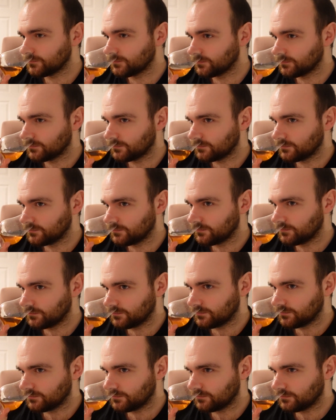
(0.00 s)

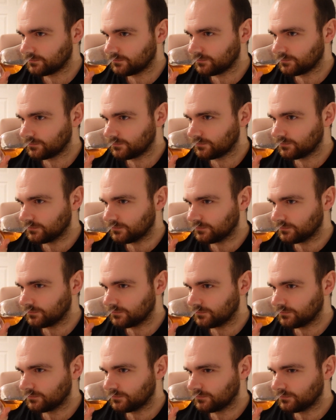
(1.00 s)

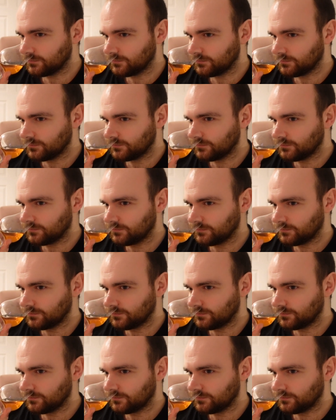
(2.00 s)
Nothing is said.